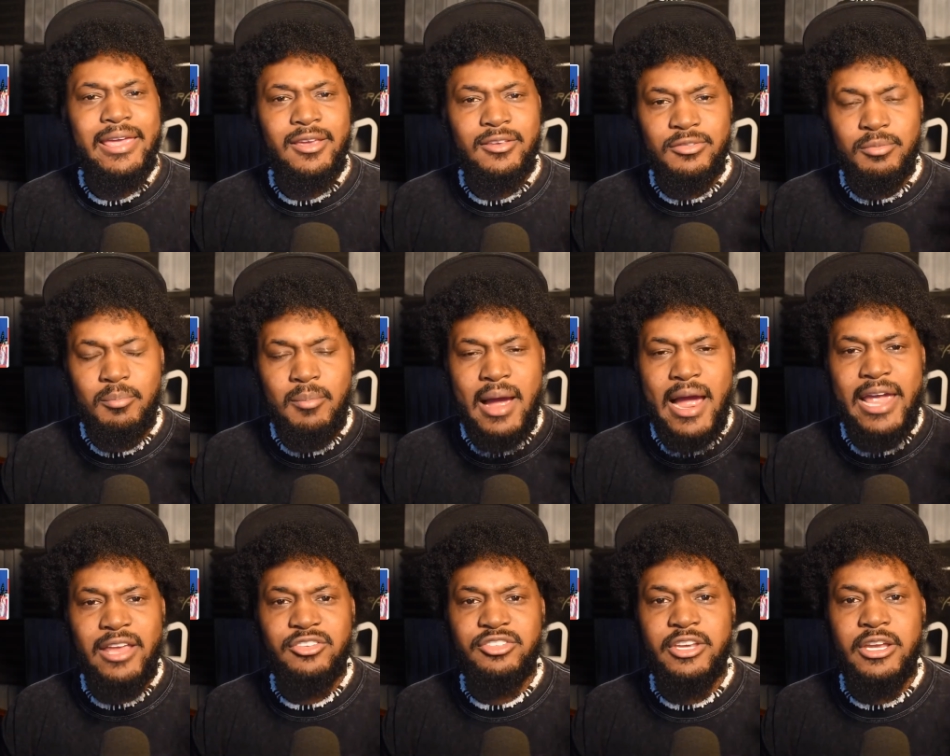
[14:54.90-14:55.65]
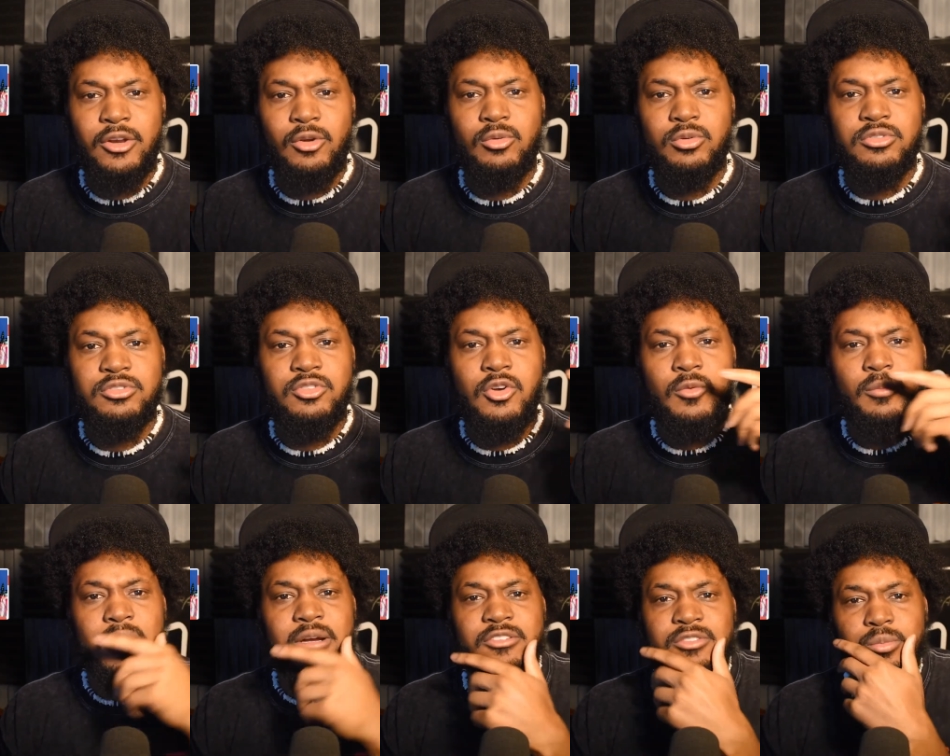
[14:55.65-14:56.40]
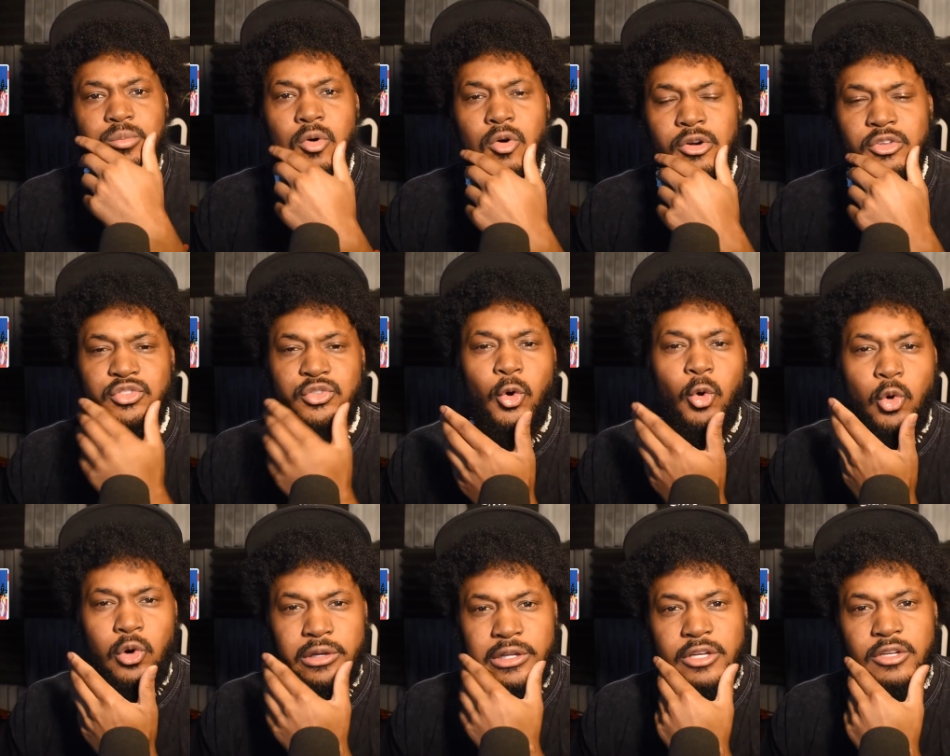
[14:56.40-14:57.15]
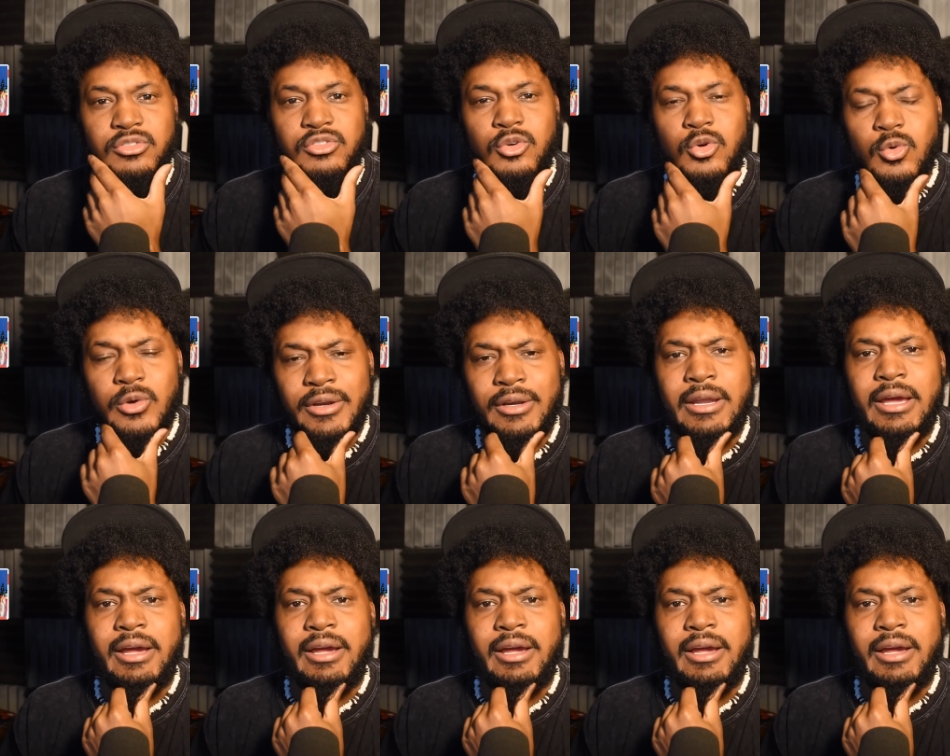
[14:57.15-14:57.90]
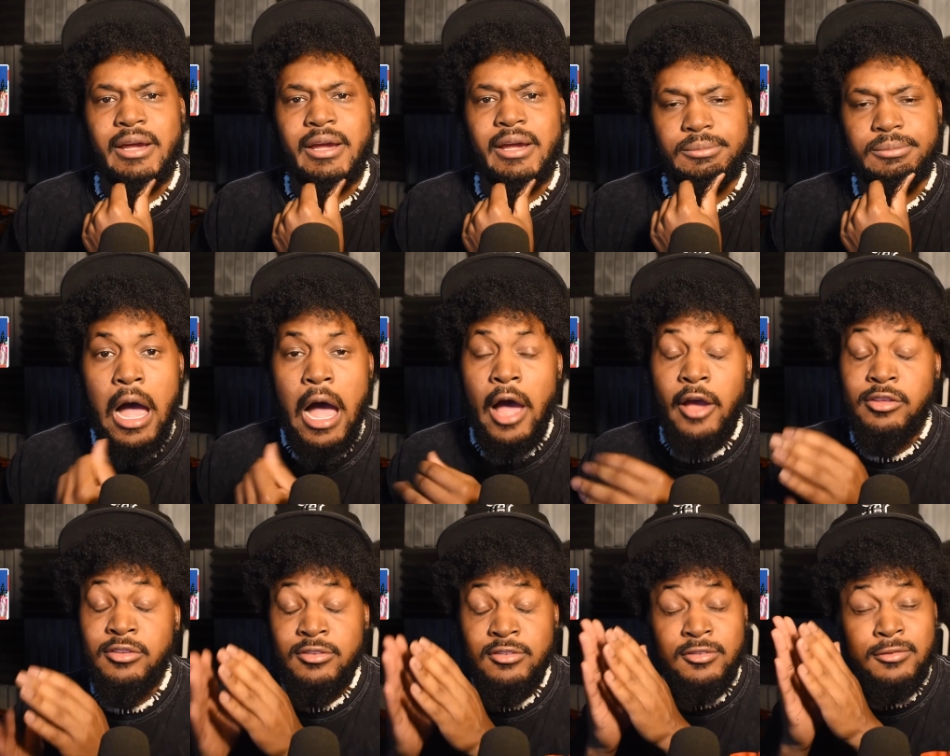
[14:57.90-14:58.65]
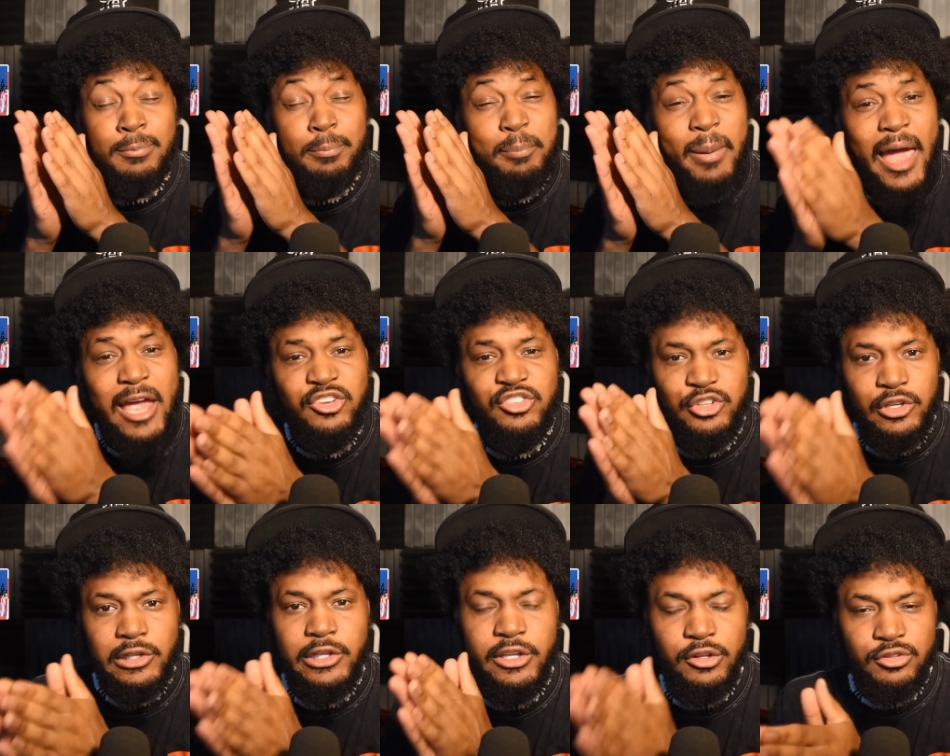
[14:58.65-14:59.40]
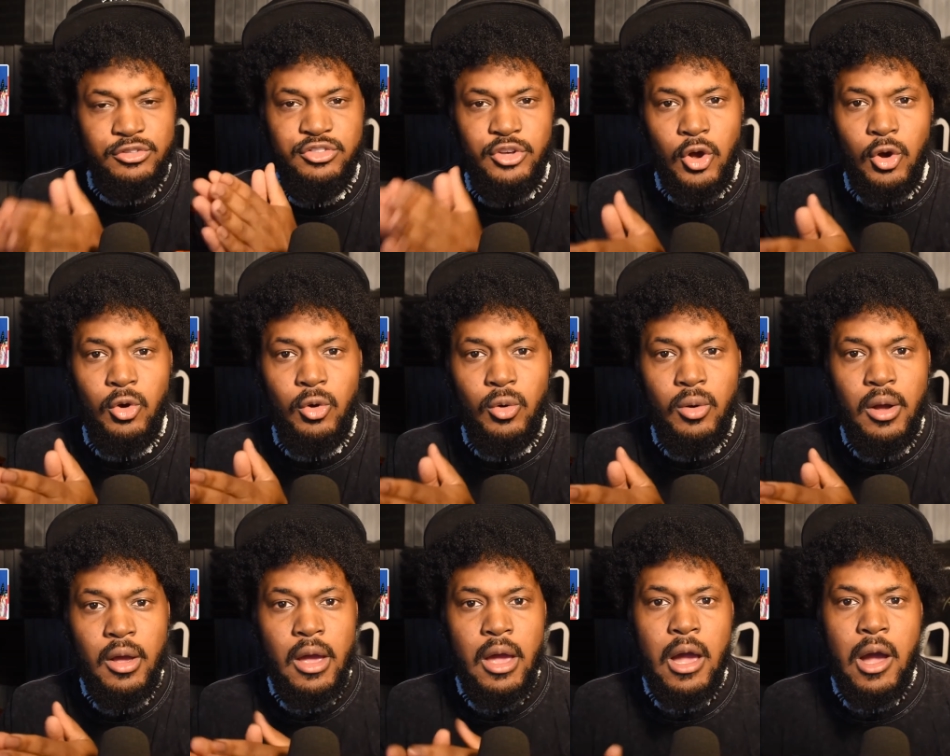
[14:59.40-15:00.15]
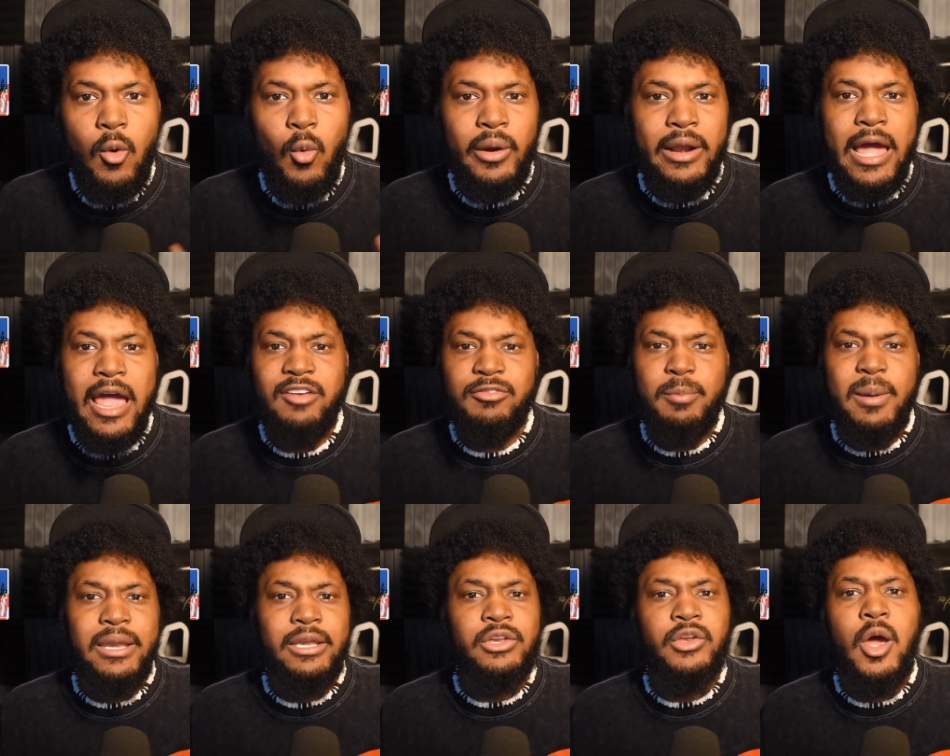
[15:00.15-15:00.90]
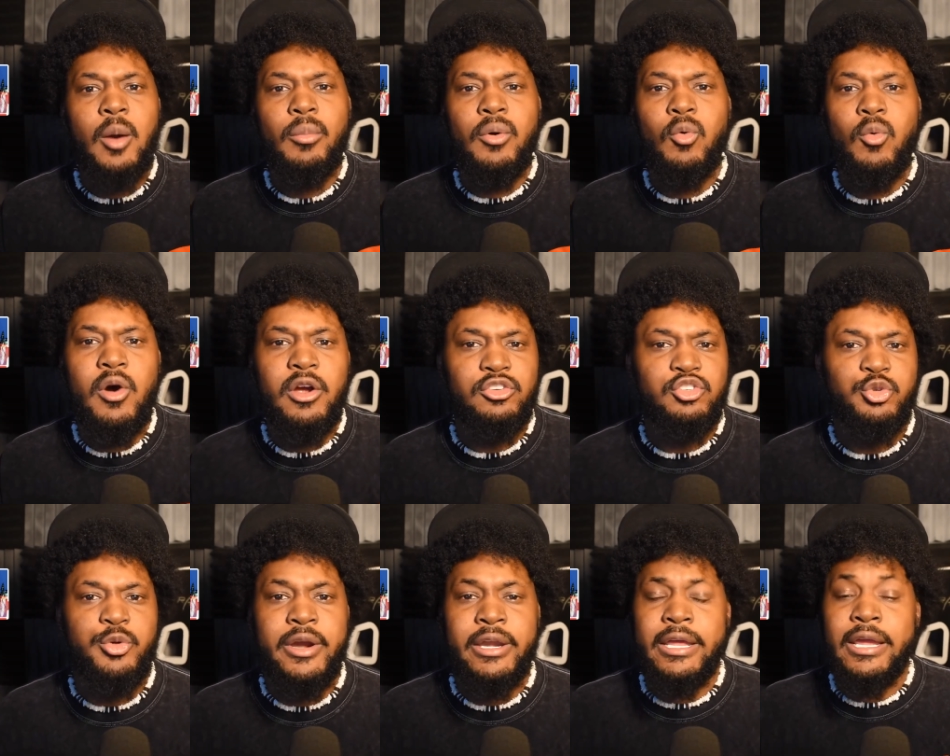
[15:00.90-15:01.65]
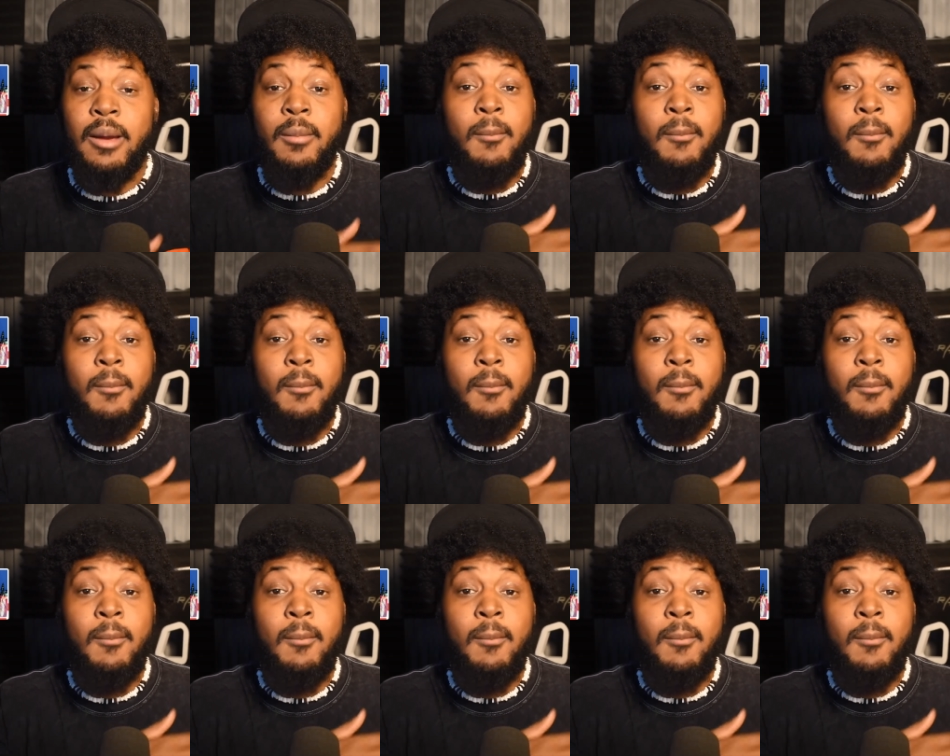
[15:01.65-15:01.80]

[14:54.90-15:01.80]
is my channel so much more thoroughly scrutinized? Especially so when I've been #1 trending